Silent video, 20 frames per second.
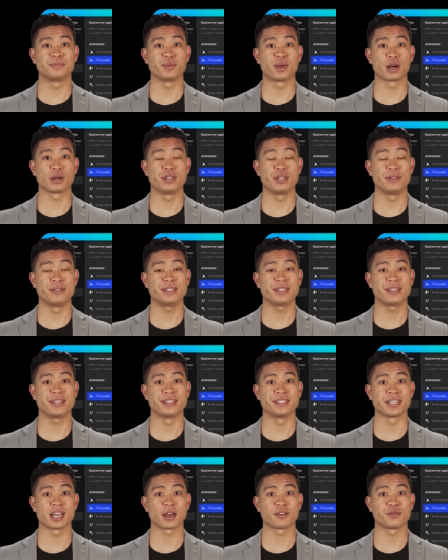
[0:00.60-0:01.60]
Welcome to
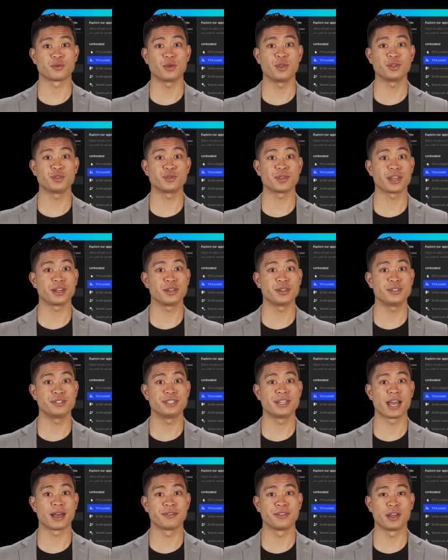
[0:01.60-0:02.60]
the
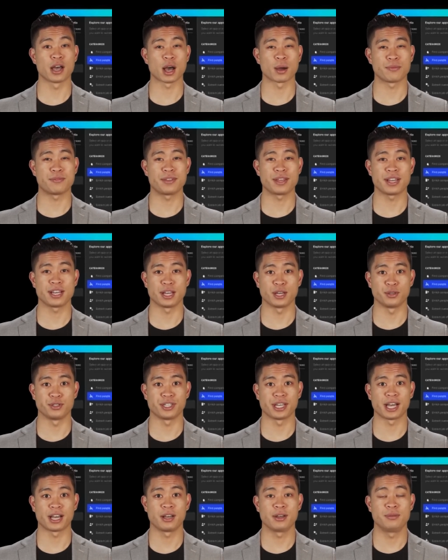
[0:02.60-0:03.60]
SoftwareTrailers.com video
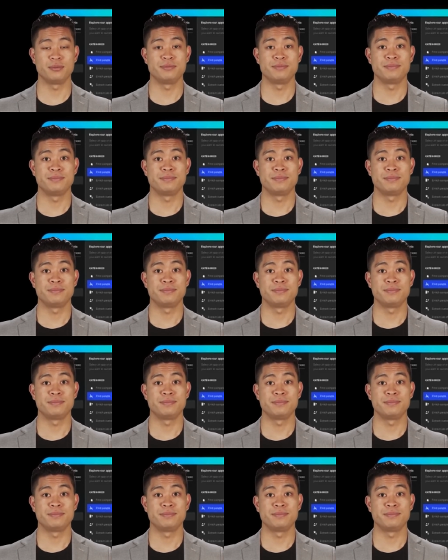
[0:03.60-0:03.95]
channel.